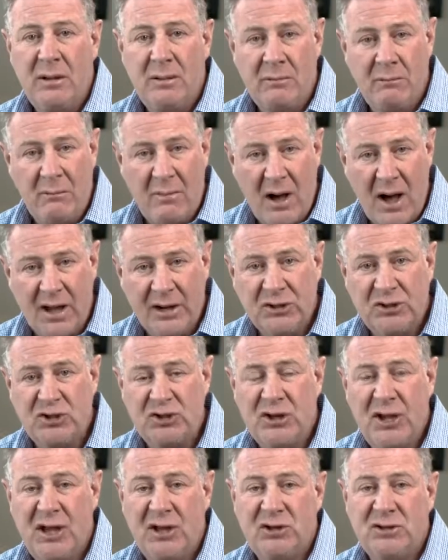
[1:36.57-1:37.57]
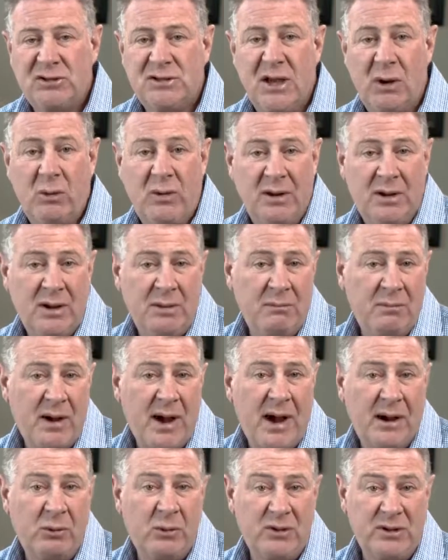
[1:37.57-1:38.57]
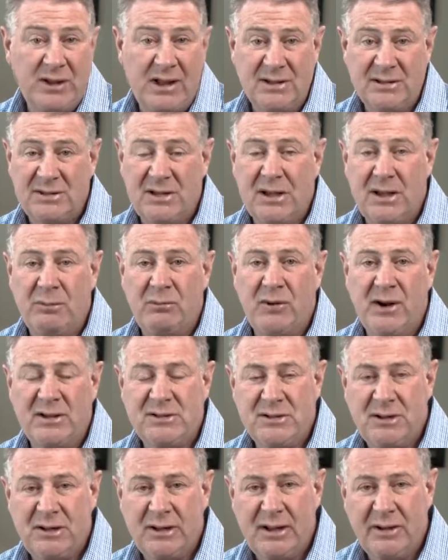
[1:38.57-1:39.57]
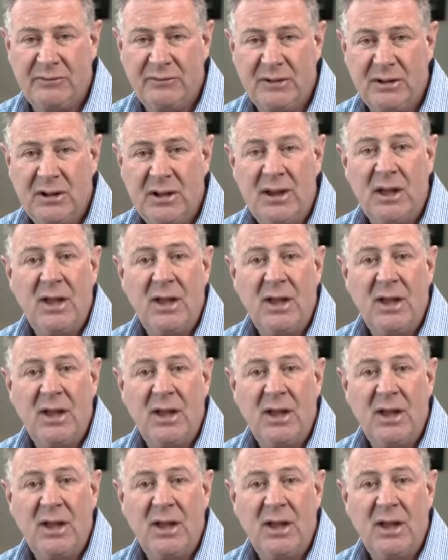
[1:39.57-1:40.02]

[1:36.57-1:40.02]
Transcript: Modest changes that when combined with, let's say, a breast lift,